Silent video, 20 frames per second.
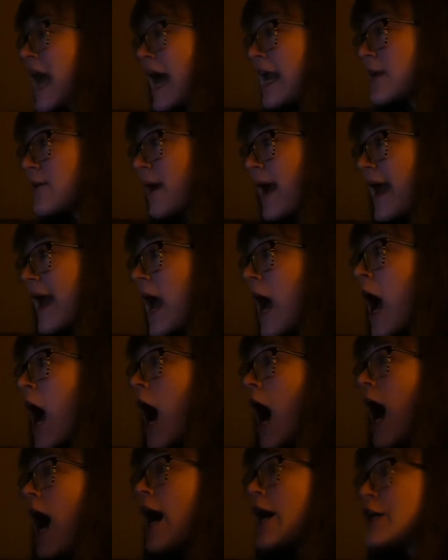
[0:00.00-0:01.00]
Anyway,
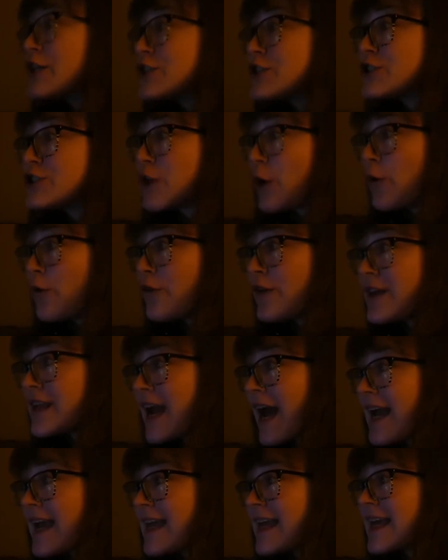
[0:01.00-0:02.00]
Sophie and
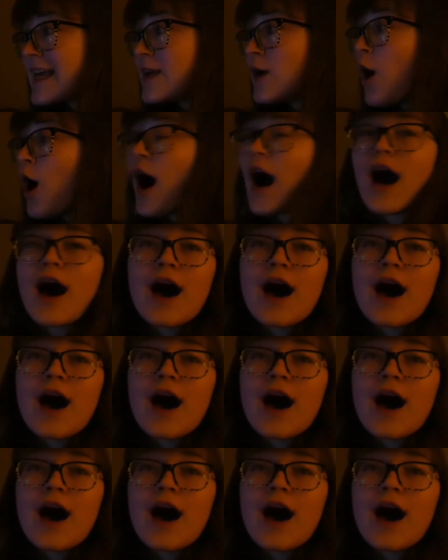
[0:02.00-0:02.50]
I hit